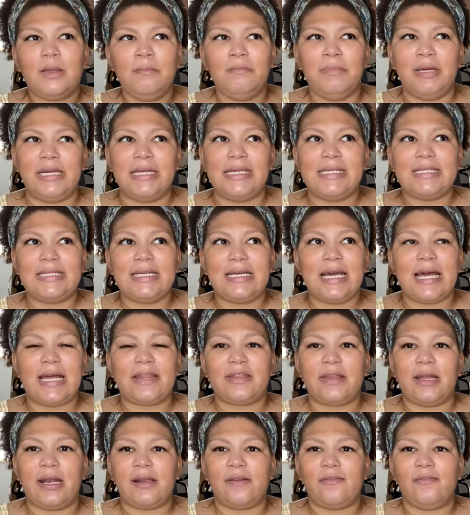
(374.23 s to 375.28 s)
but it said
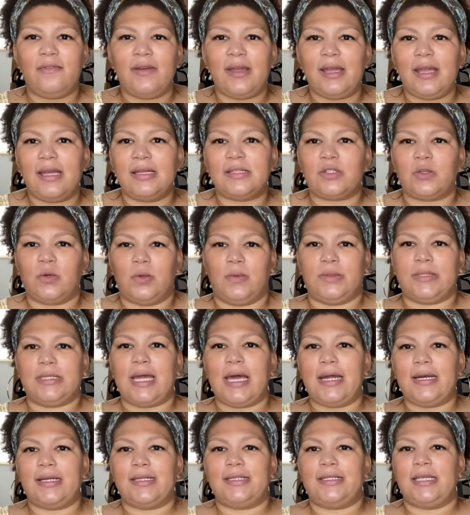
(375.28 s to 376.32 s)
athletic fit, and so it was
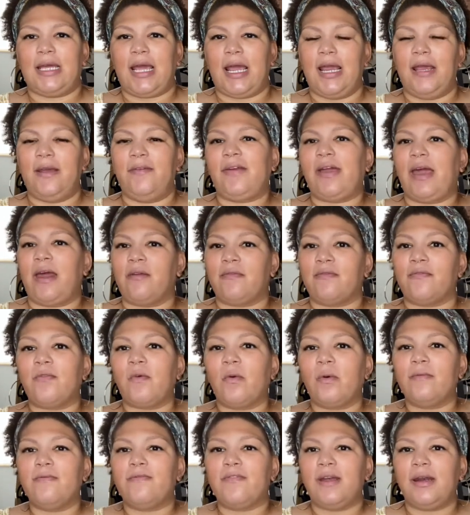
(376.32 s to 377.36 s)
kind of tight, kind of
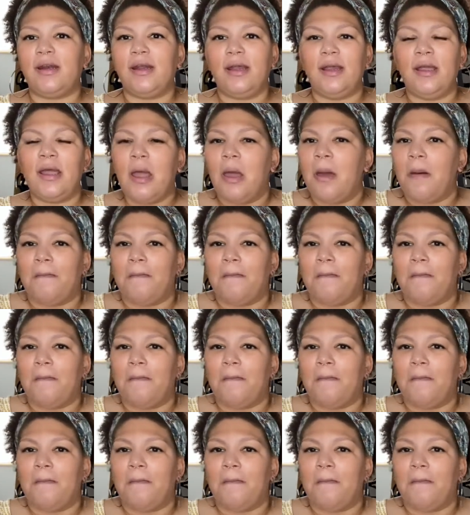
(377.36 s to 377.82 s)
form-fitting,